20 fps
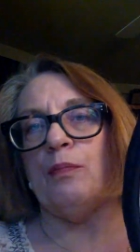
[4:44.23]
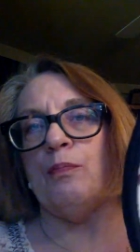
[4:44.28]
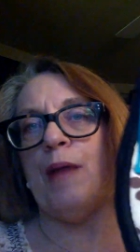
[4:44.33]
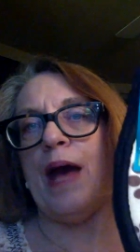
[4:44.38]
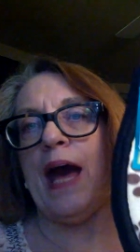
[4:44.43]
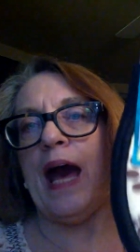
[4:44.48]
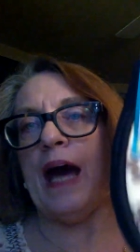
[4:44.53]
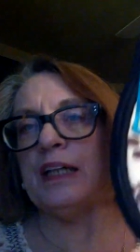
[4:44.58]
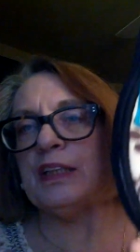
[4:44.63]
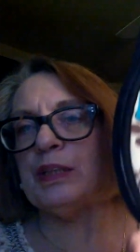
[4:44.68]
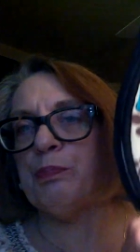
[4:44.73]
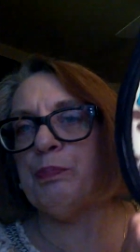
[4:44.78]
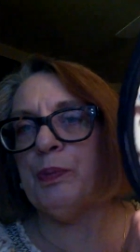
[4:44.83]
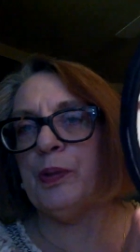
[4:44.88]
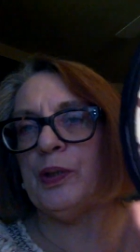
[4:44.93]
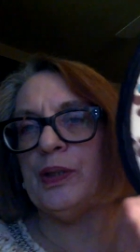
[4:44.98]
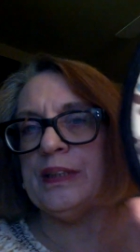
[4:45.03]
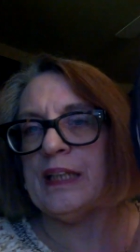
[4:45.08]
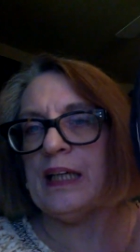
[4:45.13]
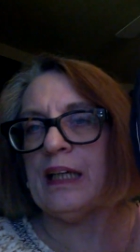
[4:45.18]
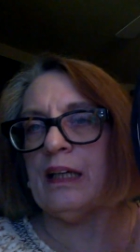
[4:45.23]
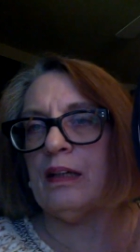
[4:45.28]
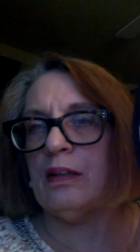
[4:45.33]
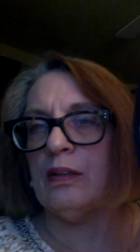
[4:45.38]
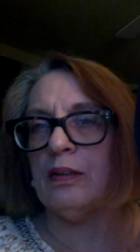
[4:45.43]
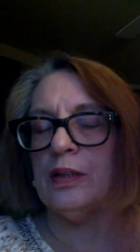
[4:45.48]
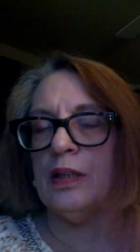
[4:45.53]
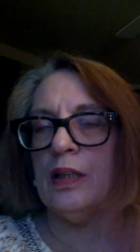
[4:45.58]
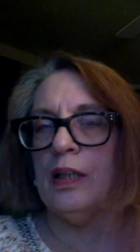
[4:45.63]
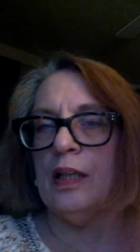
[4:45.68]
a mat to put
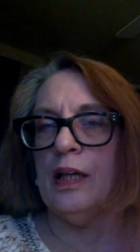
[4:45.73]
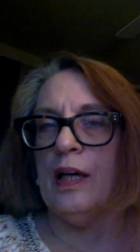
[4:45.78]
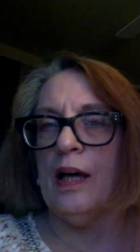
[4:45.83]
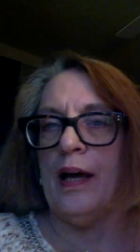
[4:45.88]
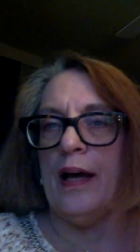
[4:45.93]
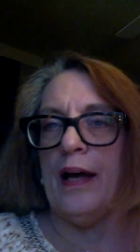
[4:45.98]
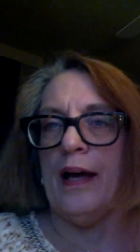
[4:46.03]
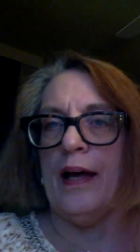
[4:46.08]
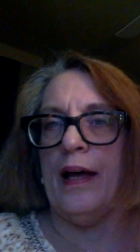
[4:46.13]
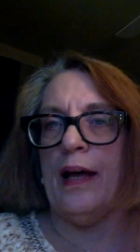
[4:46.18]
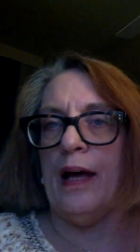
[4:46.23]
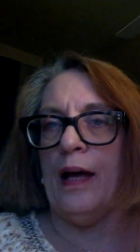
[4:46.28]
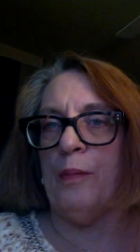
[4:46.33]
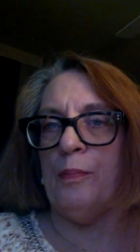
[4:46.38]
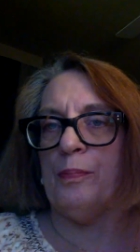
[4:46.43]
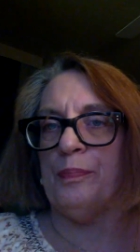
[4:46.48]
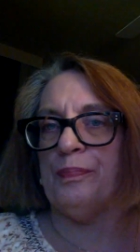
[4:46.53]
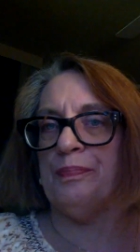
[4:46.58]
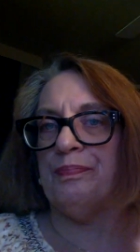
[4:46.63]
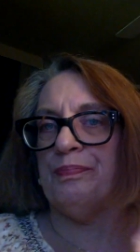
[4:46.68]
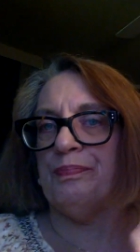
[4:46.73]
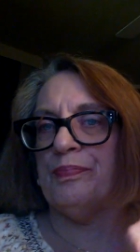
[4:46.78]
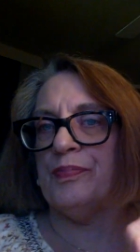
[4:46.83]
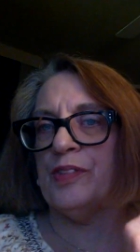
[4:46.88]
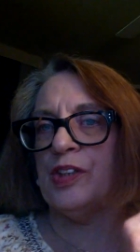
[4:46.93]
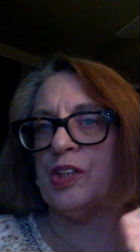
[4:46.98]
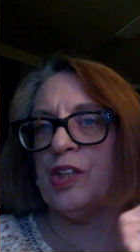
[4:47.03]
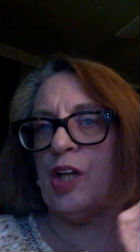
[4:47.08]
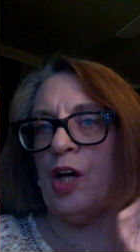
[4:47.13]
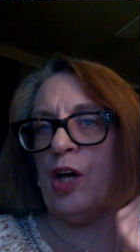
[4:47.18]
down, um,
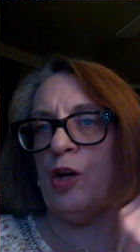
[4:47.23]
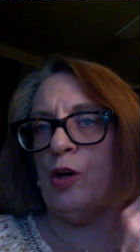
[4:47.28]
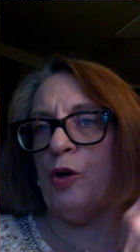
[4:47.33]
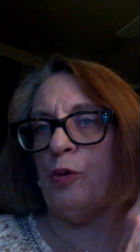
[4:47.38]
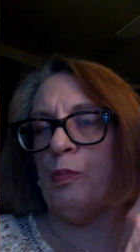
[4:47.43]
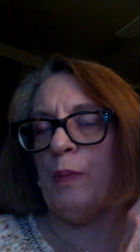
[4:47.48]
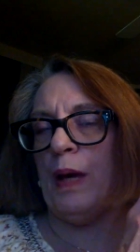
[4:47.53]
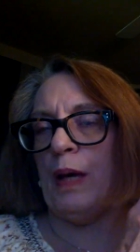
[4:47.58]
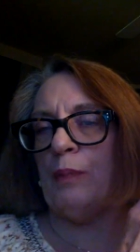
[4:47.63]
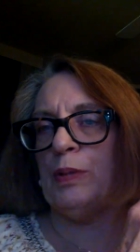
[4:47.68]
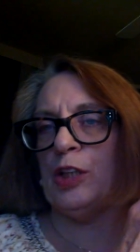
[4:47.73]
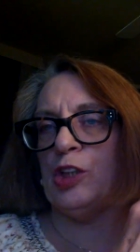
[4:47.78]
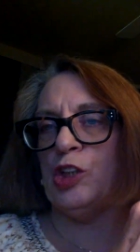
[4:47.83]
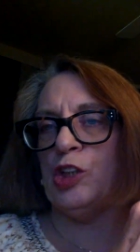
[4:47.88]
so maybe